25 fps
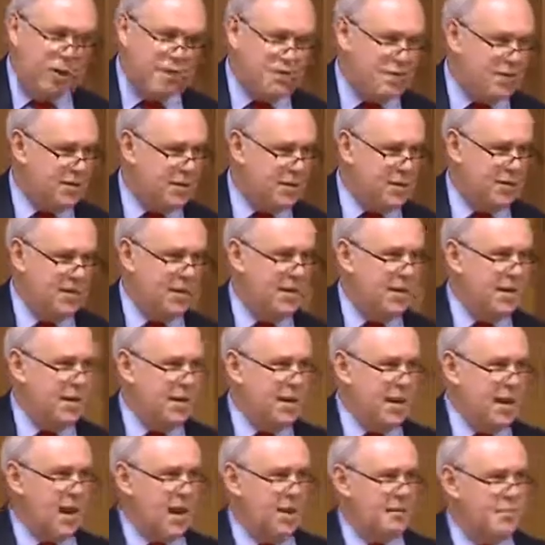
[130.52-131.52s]
often
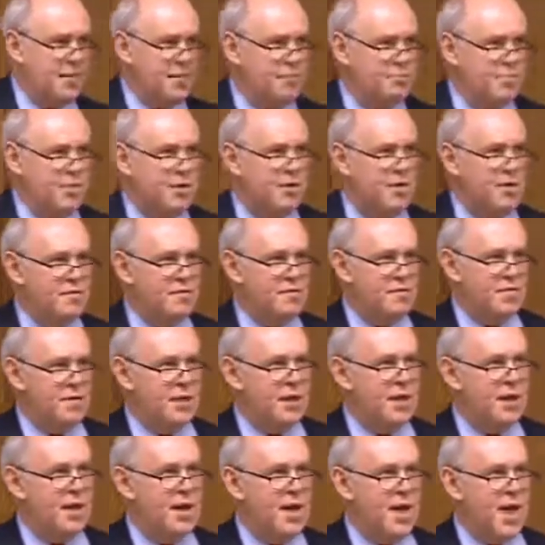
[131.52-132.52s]
are in
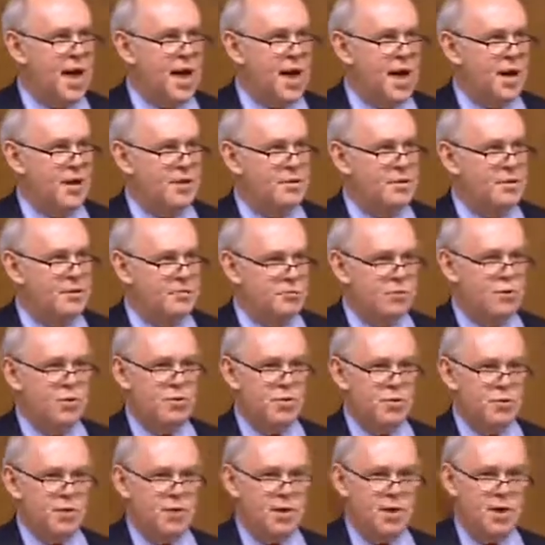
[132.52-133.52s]
periphery and
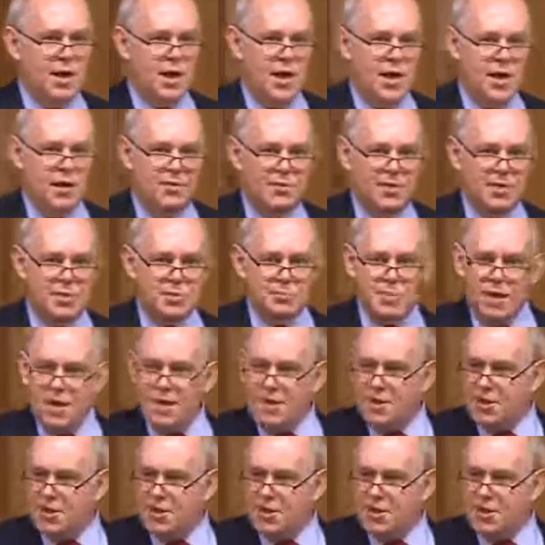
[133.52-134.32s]
rural areas. My